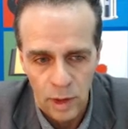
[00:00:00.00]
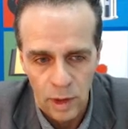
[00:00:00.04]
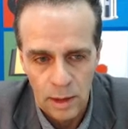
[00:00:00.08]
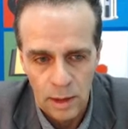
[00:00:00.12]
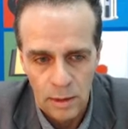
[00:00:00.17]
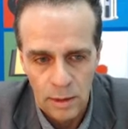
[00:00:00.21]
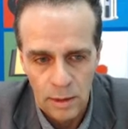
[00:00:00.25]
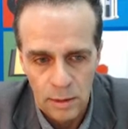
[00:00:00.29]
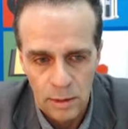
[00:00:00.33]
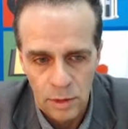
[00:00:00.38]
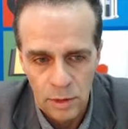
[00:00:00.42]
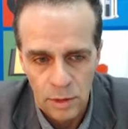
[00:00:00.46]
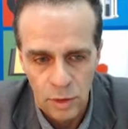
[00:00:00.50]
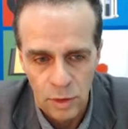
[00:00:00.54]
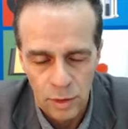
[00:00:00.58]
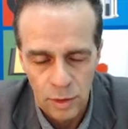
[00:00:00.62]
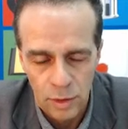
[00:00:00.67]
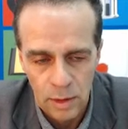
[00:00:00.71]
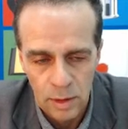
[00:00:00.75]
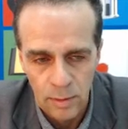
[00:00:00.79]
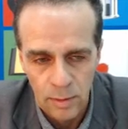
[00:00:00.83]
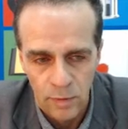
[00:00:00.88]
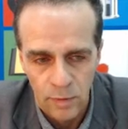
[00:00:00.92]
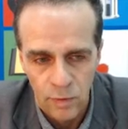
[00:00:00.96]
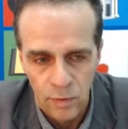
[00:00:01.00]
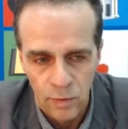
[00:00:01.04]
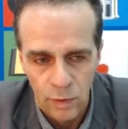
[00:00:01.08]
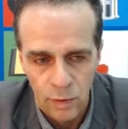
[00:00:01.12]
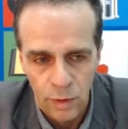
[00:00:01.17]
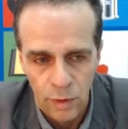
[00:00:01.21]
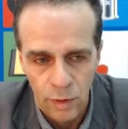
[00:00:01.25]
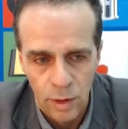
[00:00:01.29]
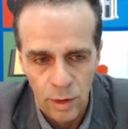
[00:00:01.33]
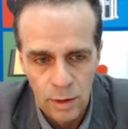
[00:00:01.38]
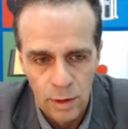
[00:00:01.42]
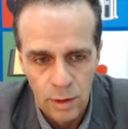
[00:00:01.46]
shortly
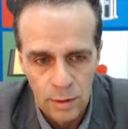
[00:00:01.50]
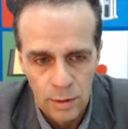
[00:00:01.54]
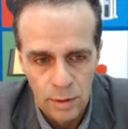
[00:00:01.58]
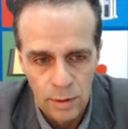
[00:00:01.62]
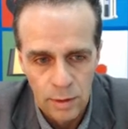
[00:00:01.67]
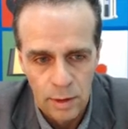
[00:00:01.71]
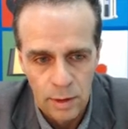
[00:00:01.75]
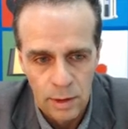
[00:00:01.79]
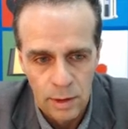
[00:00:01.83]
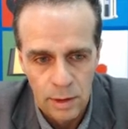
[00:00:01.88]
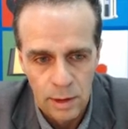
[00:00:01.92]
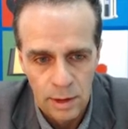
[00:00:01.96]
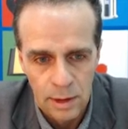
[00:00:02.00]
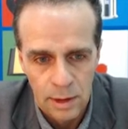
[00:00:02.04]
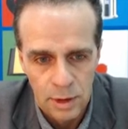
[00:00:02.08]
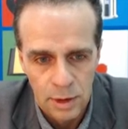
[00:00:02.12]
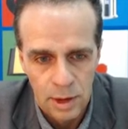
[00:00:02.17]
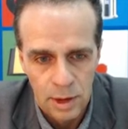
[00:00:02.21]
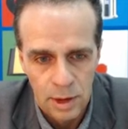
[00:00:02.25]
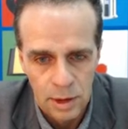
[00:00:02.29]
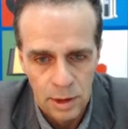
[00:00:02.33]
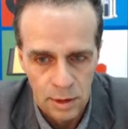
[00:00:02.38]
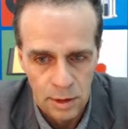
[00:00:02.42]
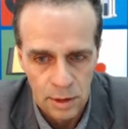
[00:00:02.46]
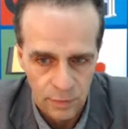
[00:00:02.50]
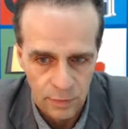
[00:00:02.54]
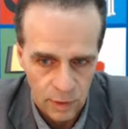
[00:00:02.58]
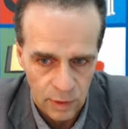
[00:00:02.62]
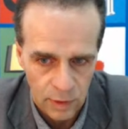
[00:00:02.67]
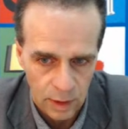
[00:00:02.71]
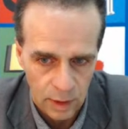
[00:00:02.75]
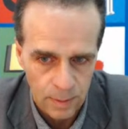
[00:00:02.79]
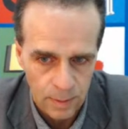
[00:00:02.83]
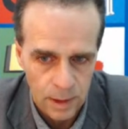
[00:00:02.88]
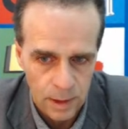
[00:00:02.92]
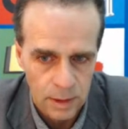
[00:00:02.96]
before the initiation of
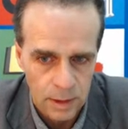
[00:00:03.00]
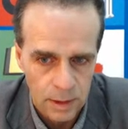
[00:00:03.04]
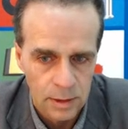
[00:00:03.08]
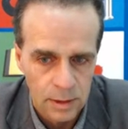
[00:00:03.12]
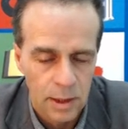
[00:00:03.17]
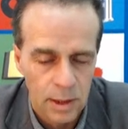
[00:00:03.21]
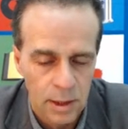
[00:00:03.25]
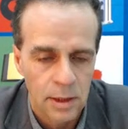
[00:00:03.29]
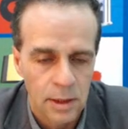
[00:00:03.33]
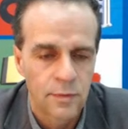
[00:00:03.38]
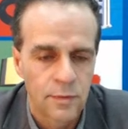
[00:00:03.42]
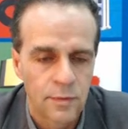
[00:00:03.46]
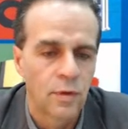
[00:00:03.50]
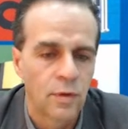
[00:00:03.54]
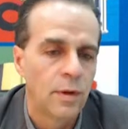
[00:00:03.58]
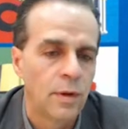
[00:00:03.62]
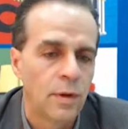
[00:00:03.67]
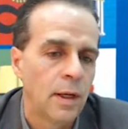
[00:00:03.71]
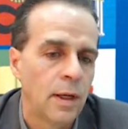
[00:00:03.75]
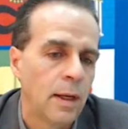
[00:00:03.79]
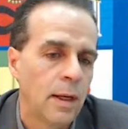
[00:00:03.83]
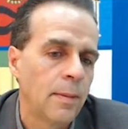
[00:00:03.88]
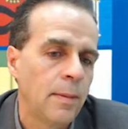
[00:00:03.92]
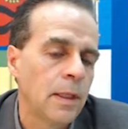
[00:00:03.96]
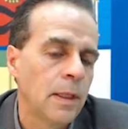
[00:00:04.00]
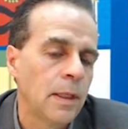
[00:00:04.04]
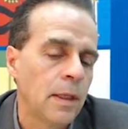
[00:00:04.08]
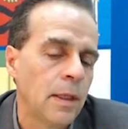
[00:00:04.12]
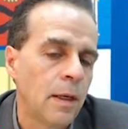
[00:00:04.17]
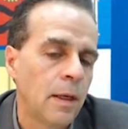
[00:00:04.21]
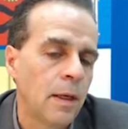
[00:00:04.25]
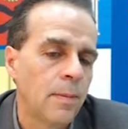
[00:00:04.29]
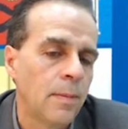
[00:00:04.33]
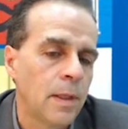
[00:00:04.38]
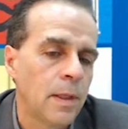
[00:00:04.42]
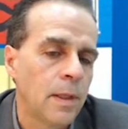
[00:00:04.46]
therapy, in this case photodynamic
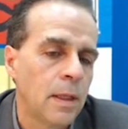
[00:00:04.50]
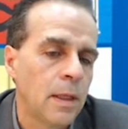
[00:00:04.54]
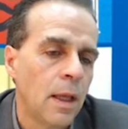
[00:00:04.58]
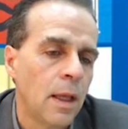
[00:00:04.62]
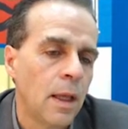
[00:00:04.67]
therapy,